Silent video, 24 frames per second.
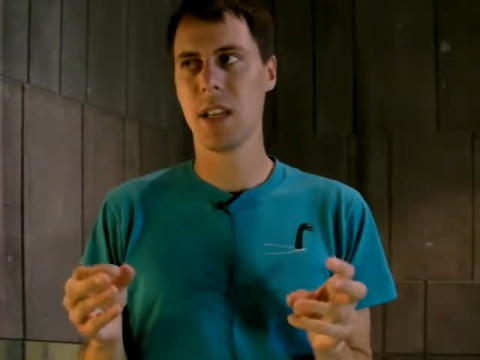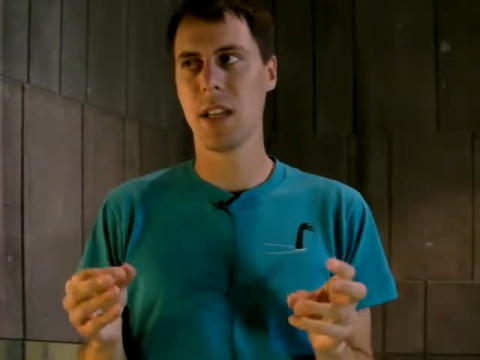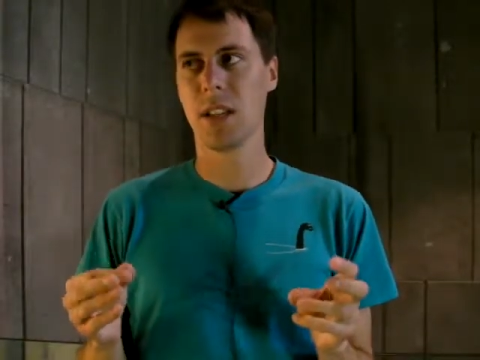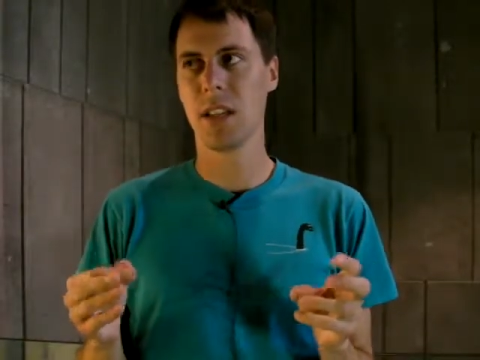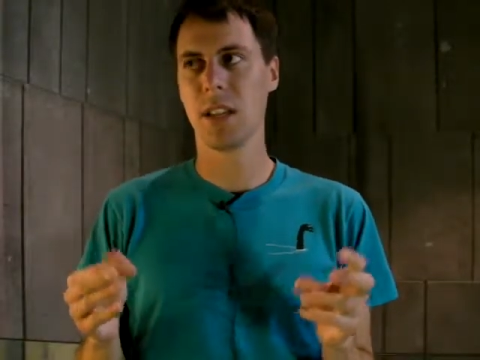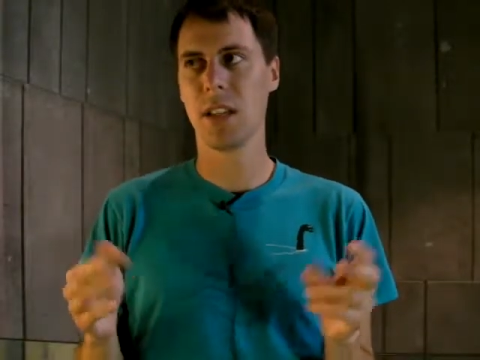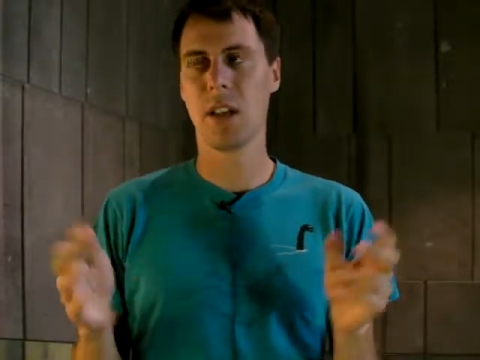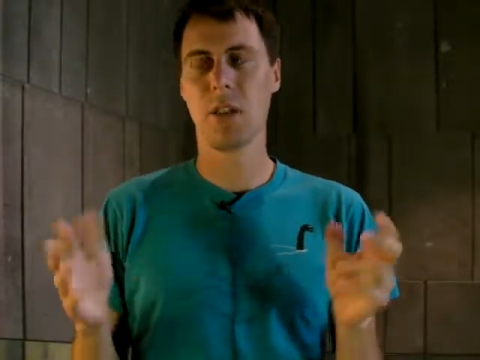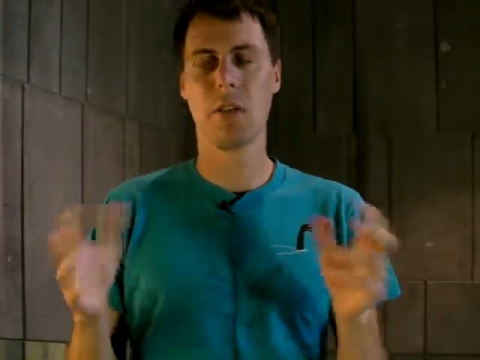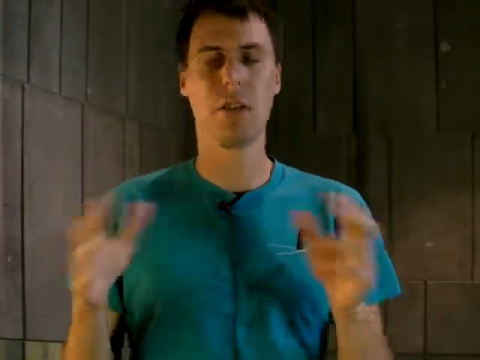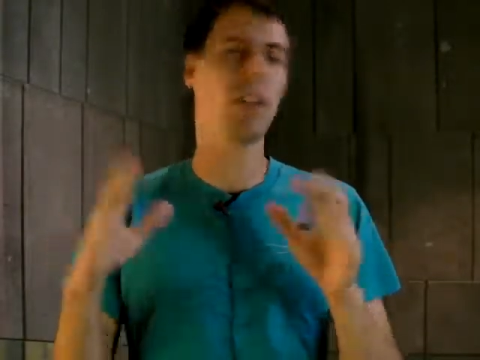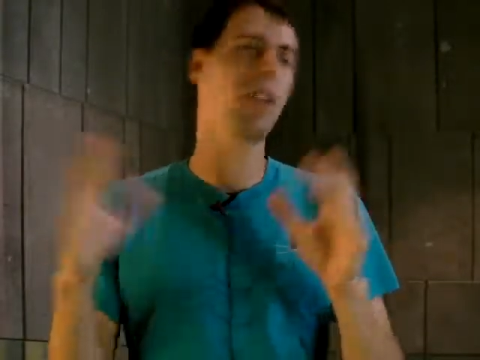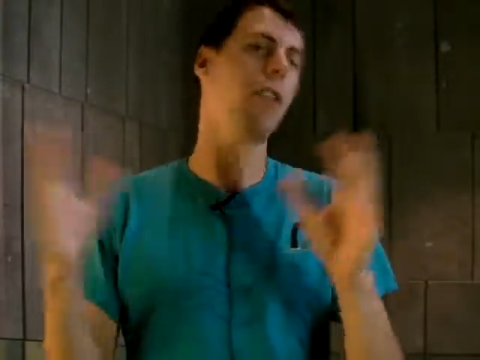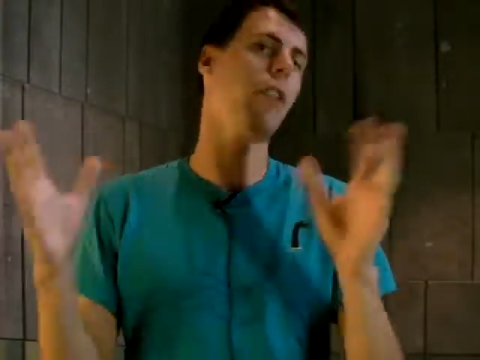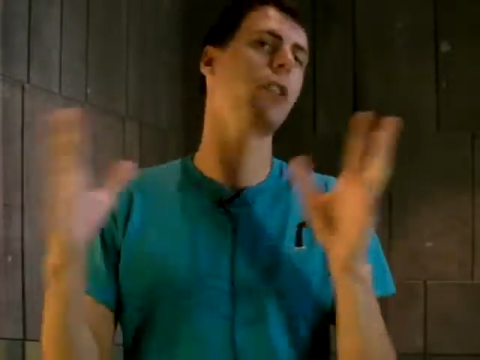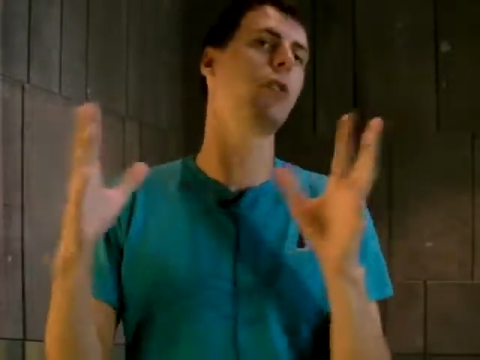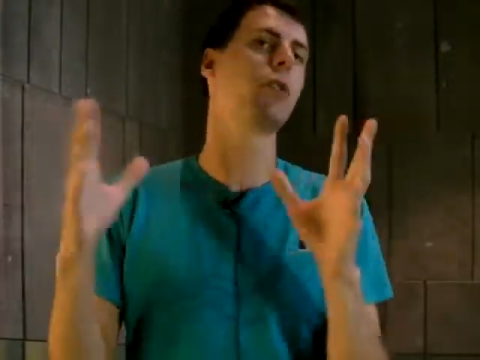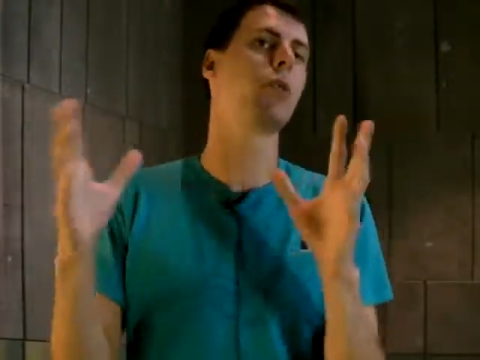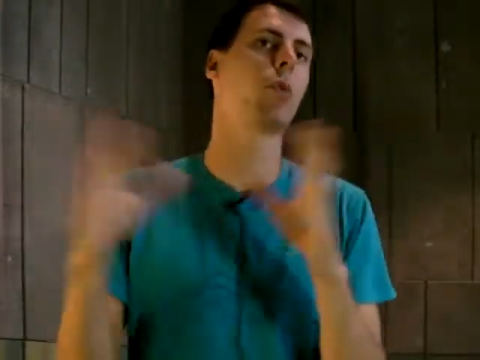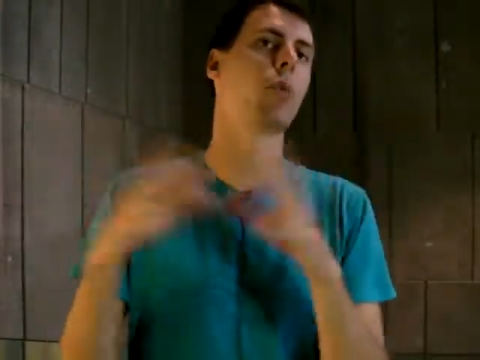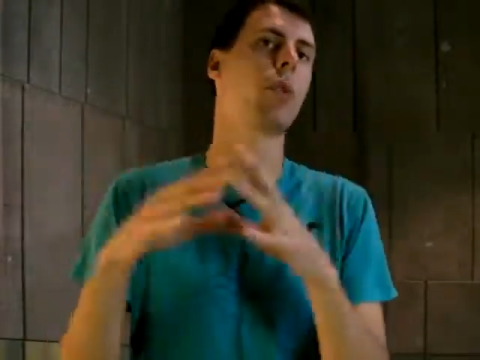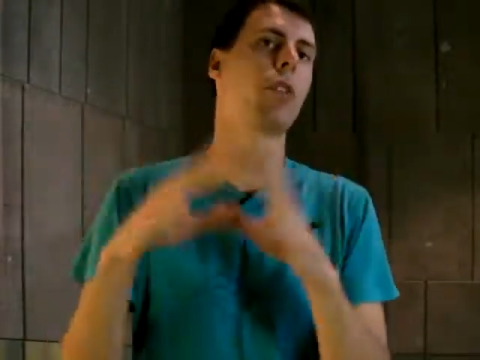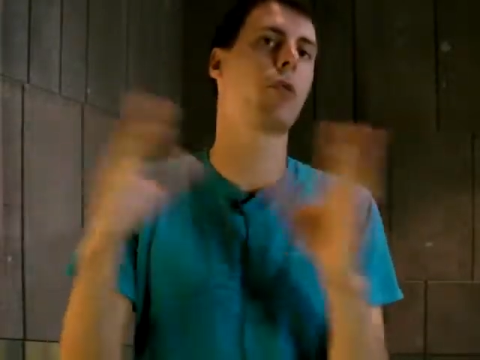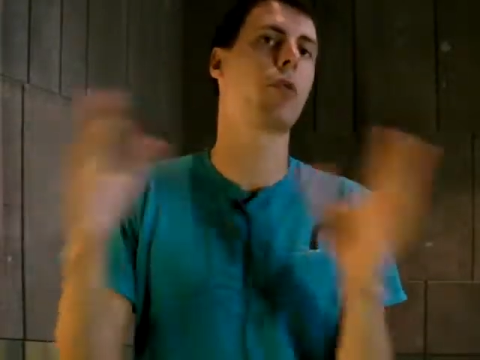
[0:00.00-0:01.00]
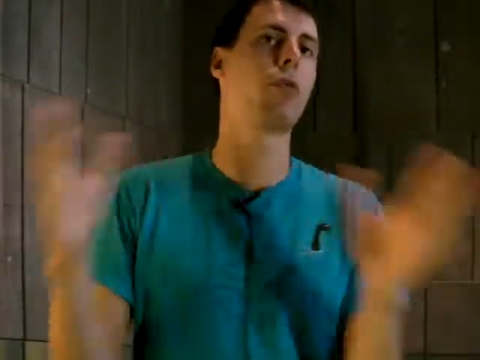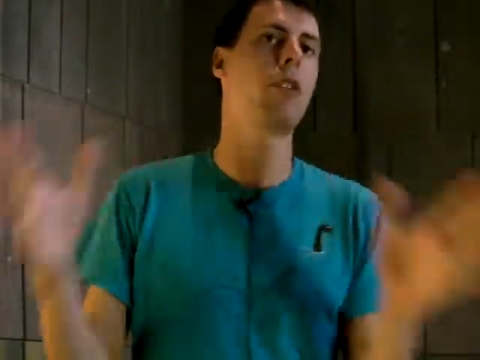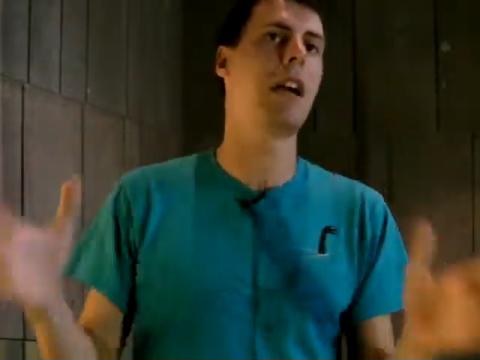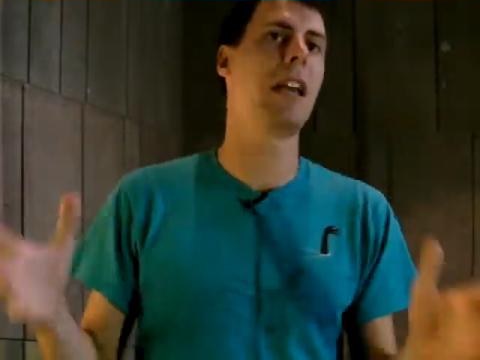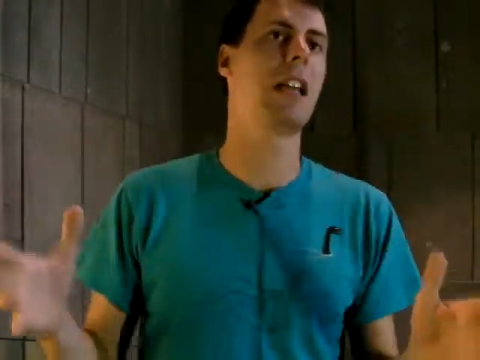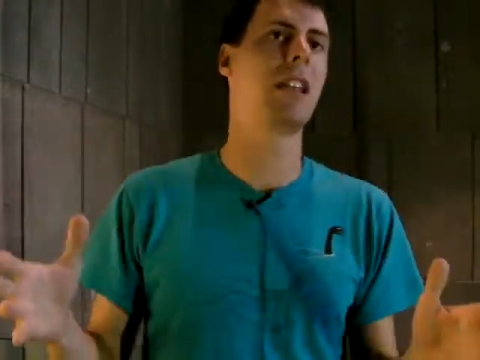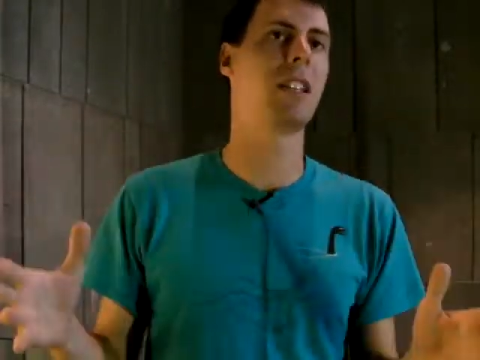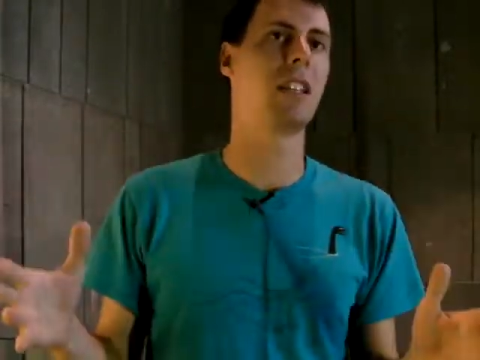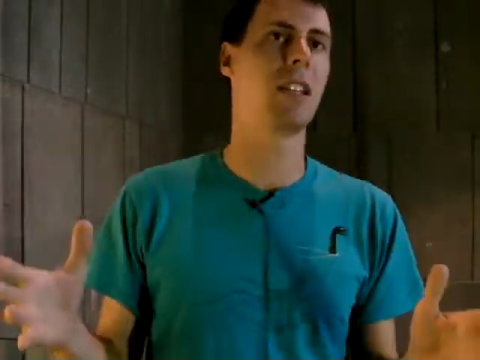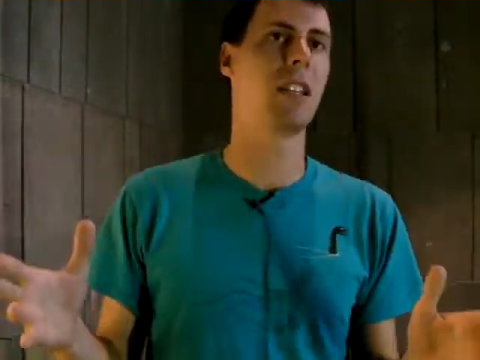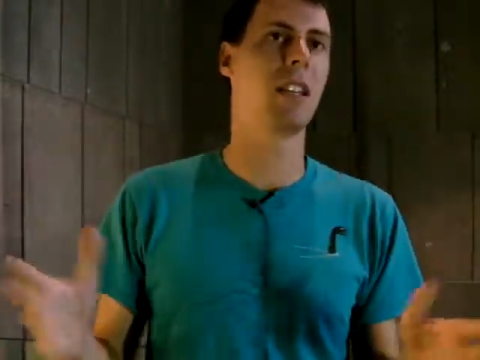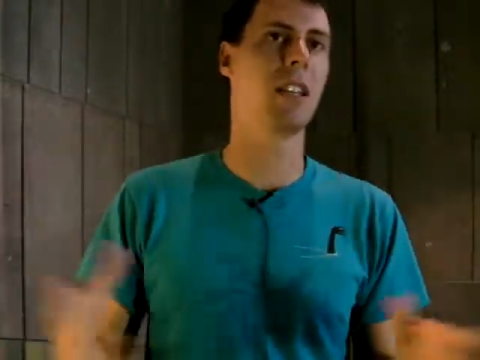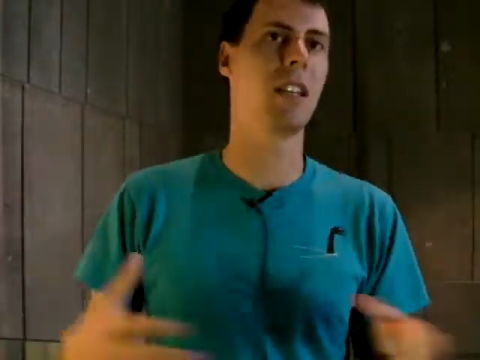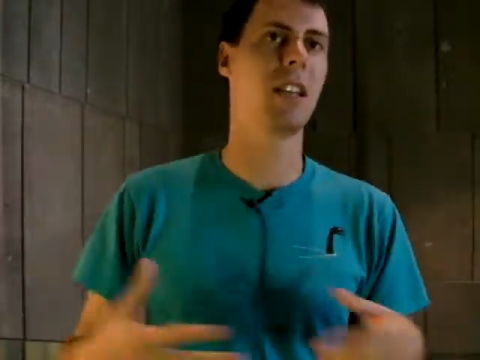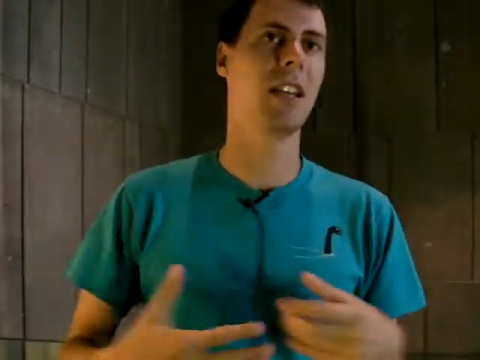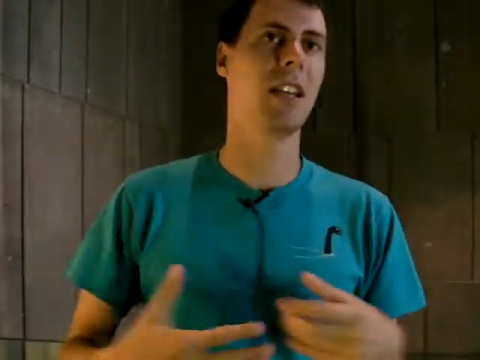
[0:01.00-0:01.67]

that have nothing to do with reality.